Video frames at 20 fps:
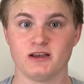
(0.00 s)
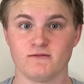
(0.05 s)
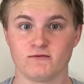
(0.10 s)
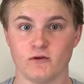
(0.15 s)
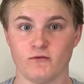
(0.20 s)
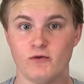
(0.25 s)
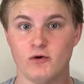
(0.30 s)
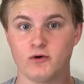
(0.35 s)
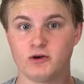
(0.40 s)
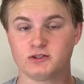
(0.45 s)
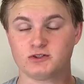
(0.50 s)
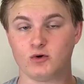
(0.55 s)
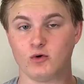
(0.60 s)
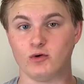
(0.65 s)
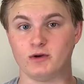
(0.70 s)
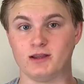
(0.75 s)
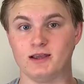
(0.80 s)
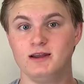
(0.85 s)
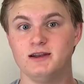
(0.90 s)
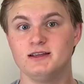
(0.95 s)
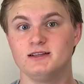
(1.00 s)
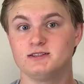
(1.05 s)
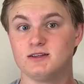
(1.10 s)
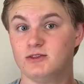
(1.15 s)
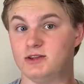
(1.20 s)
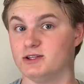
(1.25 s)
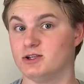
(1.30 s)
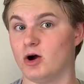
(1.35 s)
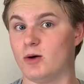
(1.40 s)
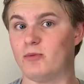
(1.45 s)
have to focus on getting to
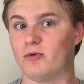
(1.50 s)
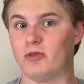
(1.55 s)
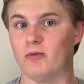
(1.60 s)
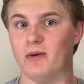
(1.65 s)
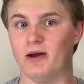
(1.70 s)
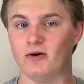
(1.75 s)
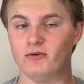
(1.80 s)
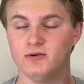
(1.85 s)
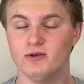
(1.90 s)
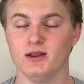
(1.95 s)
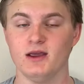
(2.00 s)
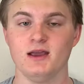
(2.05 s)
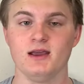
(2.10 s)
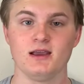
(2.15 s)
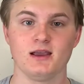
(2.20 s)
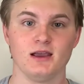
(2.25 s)
the top of the mountain